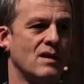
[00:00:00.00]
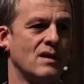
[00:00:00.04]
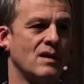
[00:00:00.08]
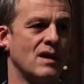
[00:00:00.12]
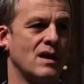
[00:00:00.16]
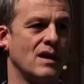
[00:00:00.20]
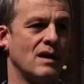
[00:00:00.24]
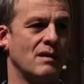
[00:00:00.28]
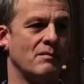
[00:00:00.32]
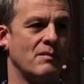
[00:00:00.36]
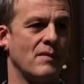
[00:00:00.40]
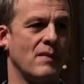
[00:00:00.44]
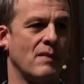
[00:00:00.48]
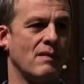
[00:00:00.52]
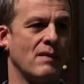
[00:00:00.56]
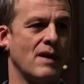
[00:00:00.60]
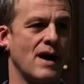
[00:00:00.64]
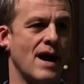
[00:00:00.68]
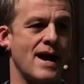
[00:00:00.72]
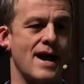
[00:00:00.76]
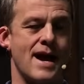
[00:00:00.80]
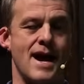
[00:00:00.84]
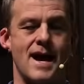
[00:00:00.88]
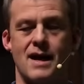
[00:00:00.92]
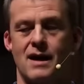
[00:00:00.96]

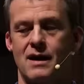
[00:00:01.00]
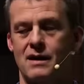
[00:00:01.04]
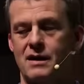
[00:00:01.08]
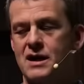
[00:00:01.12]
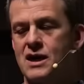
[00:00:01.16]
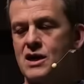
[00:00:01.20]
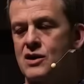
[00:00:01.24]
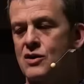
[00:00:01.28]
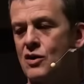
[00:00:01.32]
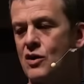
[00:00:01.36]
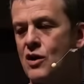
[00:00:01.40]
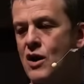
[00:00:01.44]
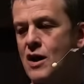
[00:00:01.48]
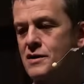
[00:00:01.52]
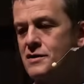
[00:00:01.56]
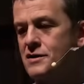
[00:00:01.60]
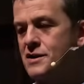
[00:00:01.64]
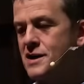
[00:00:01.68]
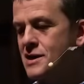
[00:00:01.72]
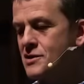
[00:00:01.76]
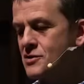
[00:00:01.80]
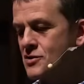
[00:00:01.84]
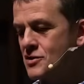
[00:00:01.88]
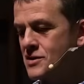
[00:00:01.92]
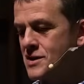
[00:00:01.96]
I had a kindergarten
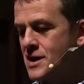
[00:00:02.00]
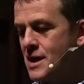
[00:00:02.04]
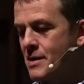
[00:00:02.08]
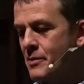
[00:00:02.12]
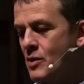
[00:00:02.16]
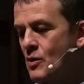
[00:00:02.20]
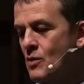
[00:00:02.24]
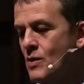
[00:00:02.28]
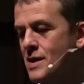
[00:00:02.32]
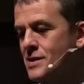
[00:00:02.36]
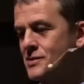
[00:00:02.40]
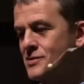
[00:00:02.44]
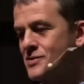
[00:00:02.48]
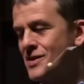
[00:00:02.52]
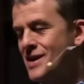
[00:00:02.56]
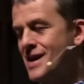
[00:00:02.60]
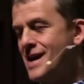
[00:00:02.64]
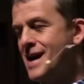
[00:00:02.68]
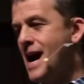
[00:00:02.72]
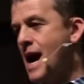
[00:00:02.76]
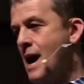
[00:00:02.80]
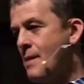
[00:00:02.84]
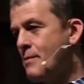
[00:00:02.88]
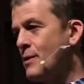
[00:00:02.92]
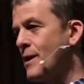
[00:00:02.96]
teacher tell me once,
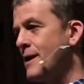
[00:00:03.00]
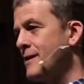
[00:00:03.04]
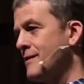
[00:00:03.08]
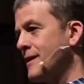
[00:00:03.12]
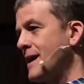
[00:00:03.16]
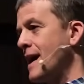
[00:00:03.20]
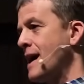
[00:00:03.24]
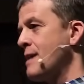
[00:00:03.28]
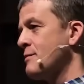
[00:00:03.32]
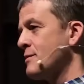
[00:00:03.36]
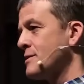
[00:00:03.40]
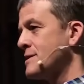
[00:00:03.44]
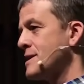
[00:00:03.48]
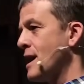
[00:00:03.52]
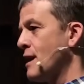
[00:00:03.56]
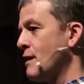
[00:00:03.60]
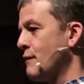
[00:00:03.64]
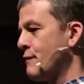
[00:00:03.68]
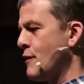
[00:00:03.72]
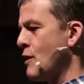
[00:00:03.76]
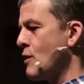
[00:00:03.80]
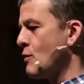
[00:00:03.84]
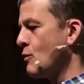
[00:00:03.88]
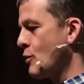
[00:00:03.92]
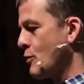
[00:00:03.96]
I play the game of
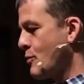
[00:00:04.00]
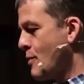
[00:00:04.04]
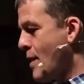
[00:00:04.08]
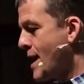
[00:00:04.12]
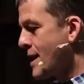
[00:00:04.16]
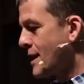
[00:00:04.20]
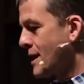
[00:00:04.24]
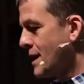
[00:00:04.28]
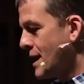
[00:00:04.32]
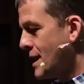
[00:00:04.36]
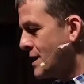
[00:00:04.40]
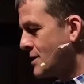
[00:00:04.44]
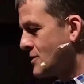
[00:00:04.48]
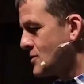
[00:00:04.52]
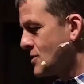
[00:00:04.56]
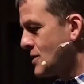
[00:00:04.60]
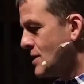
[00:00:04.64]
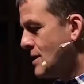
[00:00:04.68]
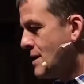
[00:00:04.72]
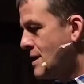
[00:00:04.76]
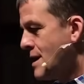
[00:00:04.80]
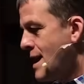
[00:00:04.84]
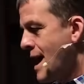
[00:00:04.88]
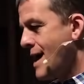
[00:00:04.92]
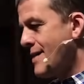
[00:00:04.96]
telephone with my kids,
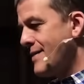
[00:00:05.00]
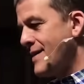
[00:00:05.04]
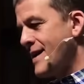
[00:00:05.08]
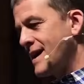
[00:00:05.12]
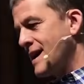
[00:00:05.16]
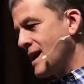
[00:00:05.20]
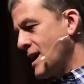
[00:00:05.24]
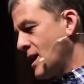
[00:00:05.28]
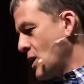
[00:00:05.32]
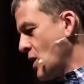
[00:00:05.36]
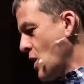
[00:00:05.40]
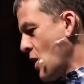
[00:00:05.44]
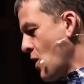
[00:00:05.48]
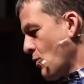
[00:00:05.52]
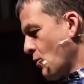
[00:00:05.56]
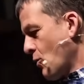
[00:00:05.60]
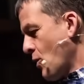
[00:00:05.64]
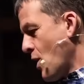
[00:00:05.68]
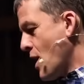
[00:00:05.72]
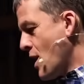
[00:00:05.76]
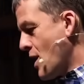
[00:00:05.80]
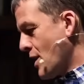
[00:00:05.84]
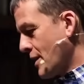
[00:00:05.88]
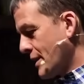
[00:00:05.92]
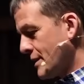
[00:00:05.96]
and they get it all
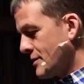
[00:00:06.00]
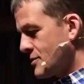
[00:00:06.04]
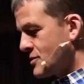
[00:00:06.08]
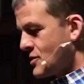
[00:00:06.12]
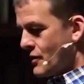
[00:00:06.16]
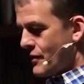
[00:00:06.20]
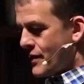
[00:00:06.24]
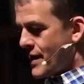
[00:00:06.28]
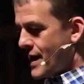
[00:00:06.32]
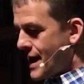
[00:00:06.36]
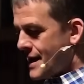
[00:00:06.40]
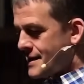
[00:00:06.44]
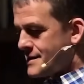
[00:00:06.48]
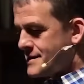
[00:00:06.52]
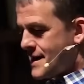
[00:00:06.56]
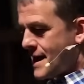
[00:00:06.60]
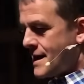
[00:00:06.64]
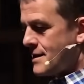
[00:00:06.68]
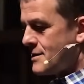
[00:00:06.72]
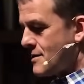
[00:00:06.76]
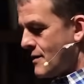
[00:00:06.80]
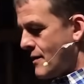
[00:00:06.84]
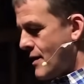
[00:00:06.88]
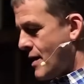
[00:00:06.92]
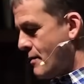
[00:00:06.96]
wrong. And so then I
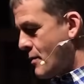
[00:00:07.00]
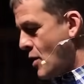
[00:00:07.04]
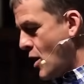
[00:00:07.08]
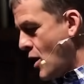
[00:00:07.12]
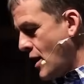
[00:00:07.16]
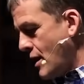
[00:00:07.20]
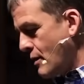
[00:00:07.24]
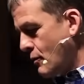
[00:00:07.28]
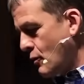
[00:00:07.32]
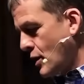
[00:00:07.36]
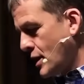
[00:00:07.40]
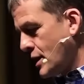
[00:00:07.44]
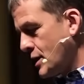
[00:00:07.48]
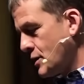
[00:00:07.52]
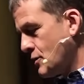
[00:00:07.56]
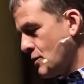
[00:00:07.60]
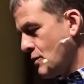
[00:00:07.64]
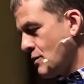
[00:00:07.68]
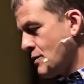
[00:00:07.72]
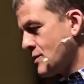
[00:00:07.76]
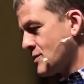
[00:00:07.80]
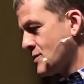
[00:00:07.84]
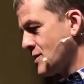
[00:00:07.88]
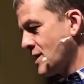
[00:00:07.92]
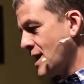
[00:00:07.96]
say to them, all right, we're going to
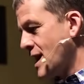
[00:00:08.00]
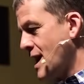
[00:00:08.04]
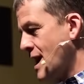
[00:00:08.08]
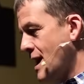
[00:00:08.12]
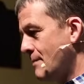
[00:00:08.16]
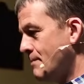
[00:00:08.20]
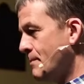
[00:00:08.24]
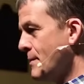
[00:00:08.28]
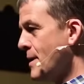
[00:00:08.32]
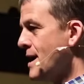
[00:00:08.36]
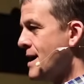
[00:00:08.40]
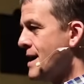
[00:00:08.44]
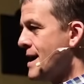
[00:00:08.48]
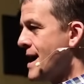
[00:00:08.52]
do this again.